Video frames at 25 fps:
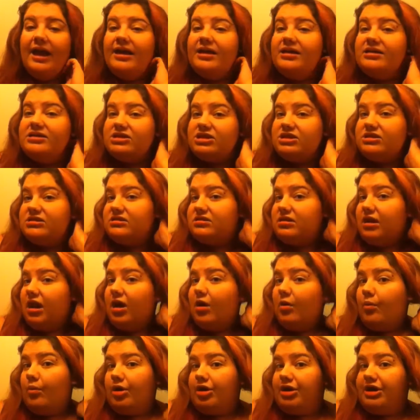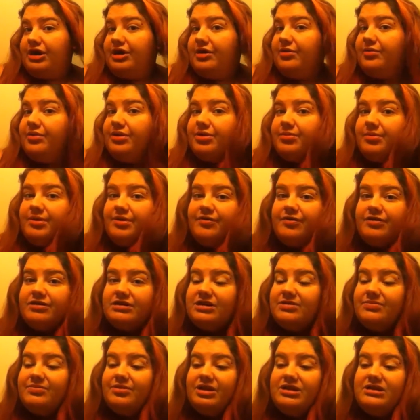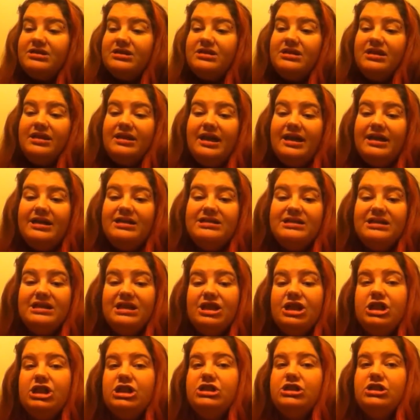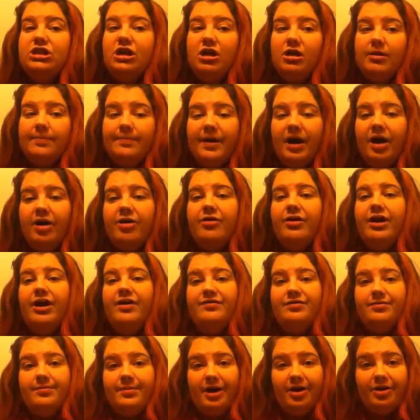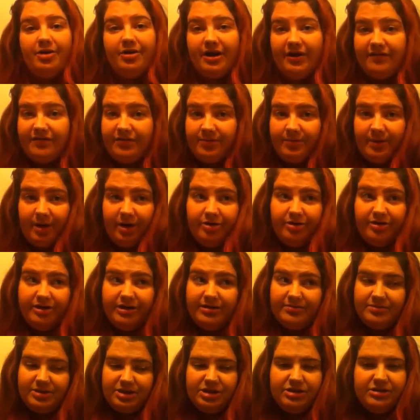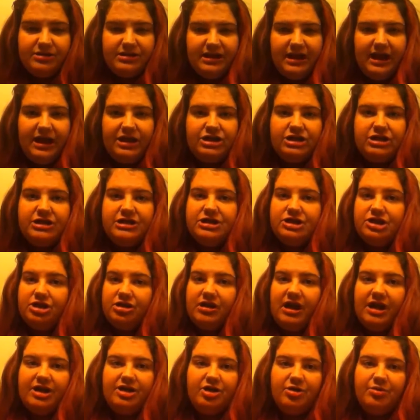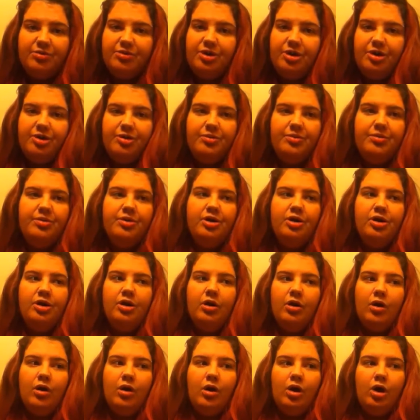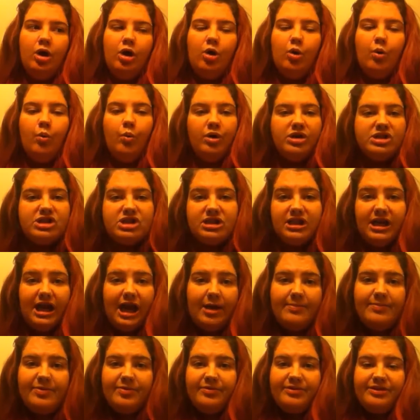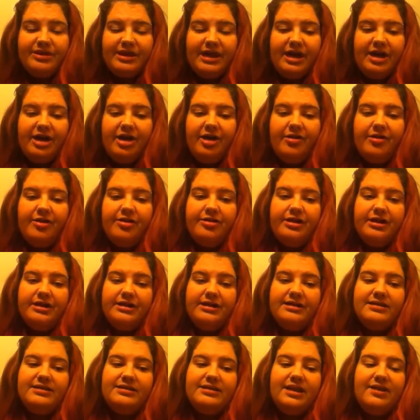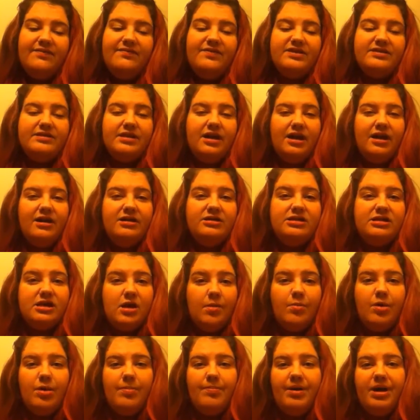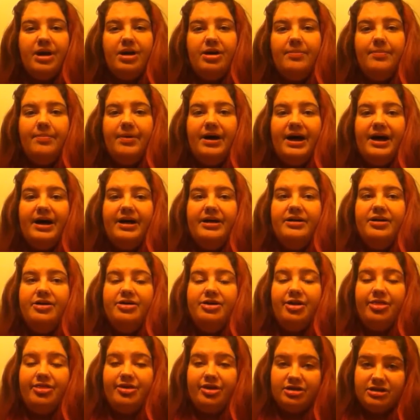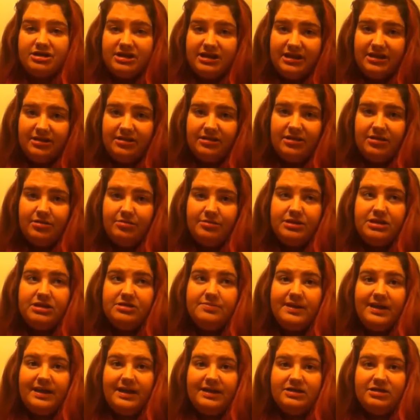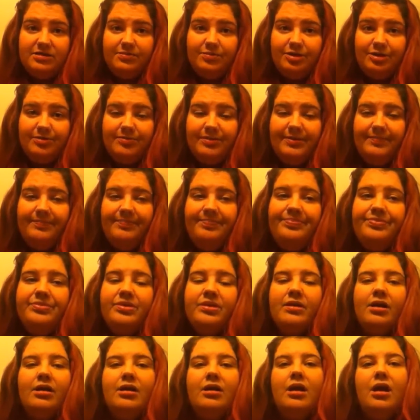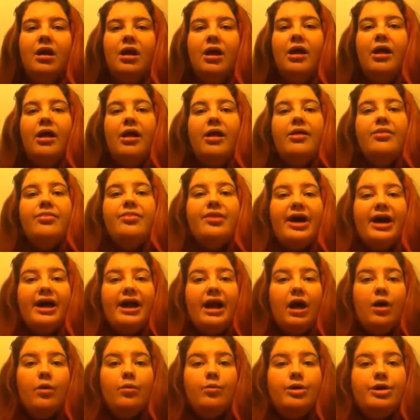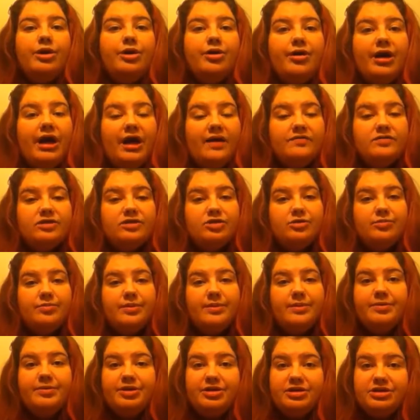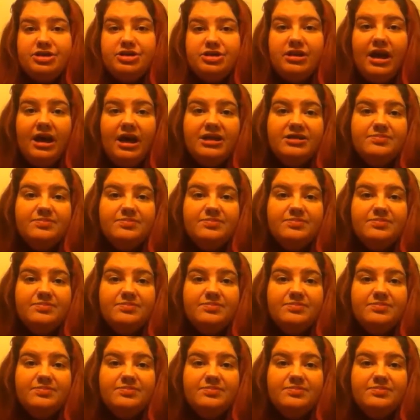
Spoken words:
and it's just not working with me for some reason. And I can sit here and chug bottle after bottle after bottle, and I'm still dehydrated. So I don't know what's going to happen with that, although he did say if it's not somewhat better by the 13th, which is my next appointment, that I will have to be put into the